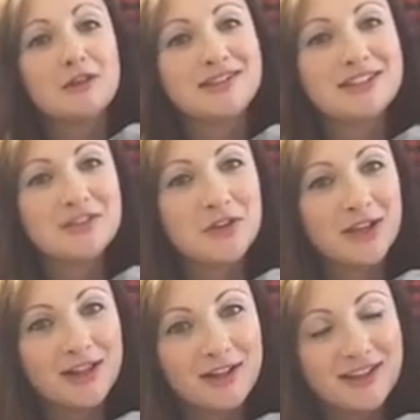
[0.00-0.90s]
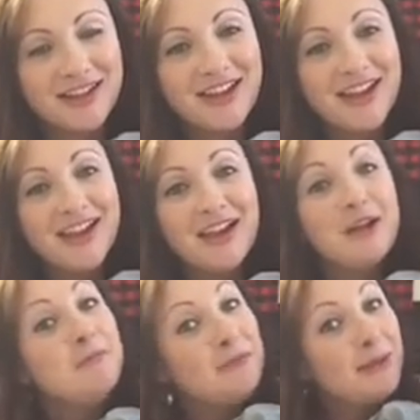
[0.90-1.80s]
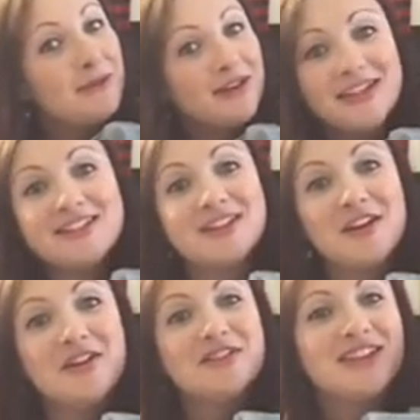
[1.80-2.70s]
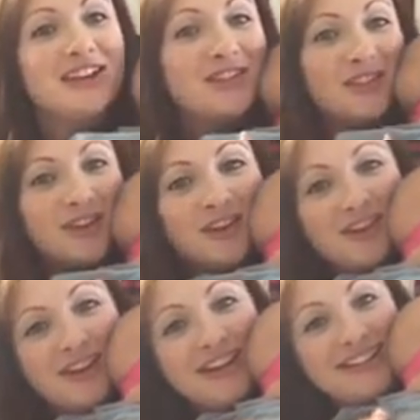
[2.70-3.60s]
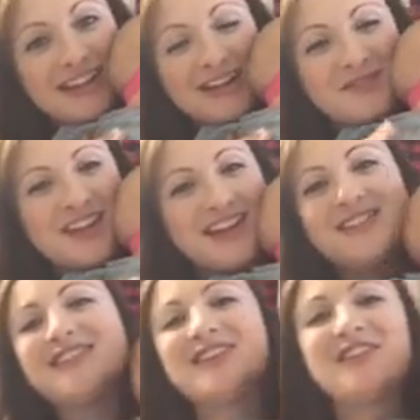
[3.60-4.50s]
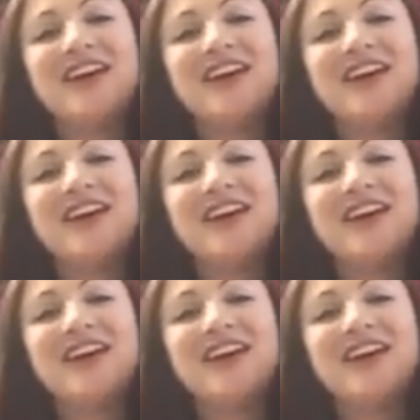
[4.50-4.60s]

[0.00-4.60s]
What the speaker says: Lucy is very clearly maybe ready to go down for her nap now, so